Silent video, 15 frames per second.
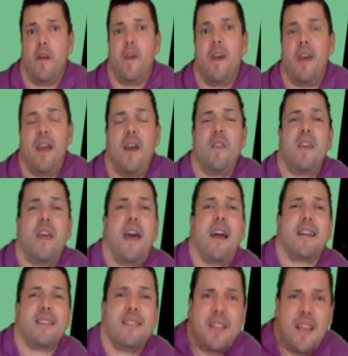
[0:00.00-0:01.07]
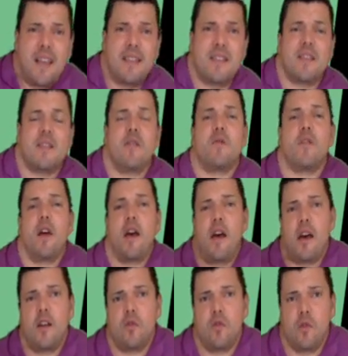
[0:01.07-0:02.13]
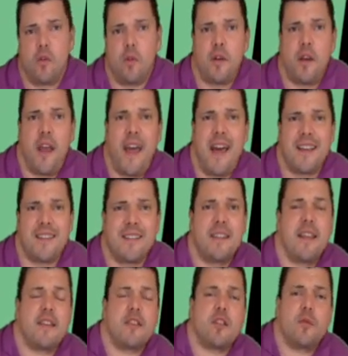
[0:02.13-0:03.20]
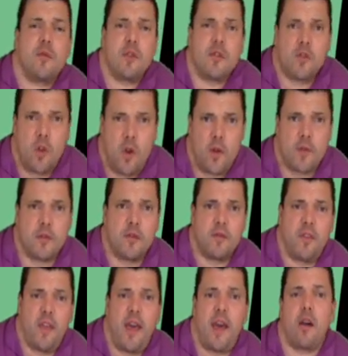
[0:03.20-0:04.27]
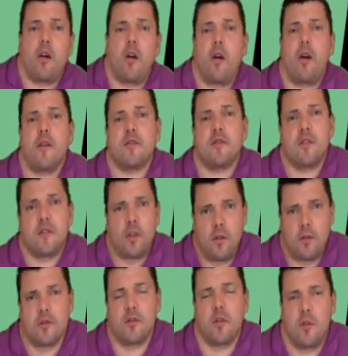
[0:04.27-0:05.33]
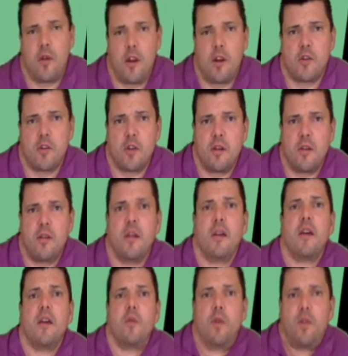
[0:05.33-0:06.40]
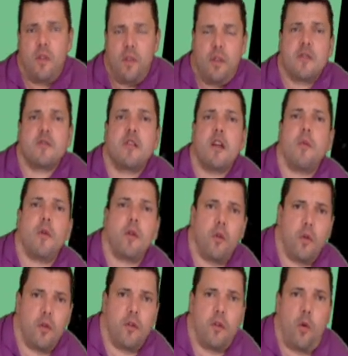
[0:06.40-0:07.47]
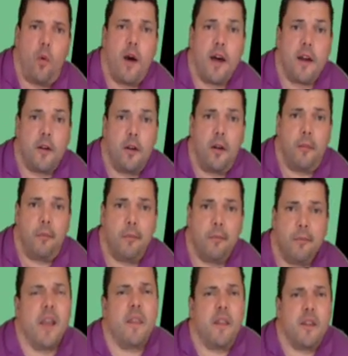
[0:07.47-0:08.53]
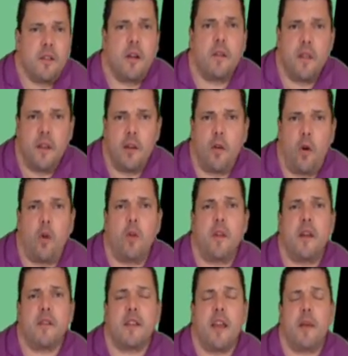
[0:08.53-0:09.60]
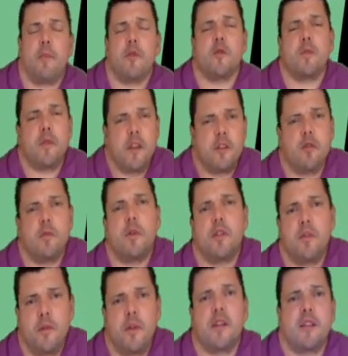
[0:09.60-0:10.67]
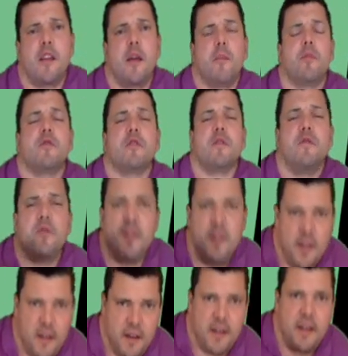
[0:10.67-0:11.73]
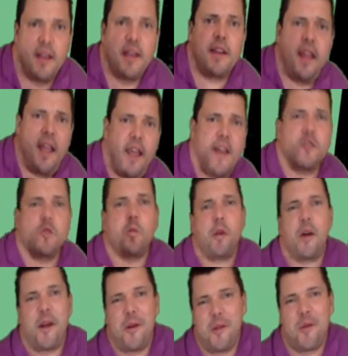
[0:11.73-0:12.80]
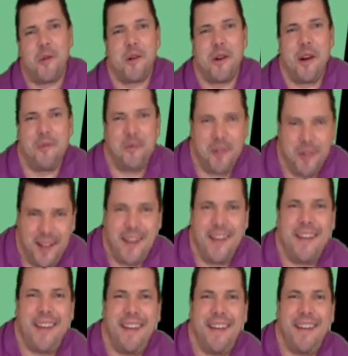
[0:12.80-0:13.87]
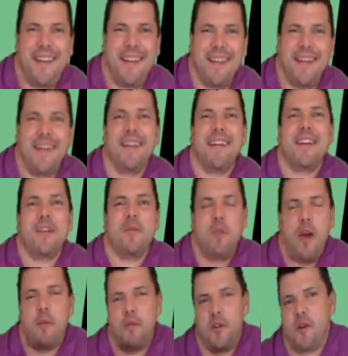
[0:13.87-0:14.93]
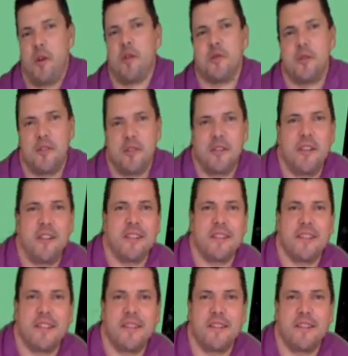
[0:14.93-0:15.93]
and the excessive hydrochloric acid that's a result of that causes ulceration within the stomach or the duodenum. These aren't the only examples, but these would be 3 examples of non-H. pylori related peptic ulcer disease.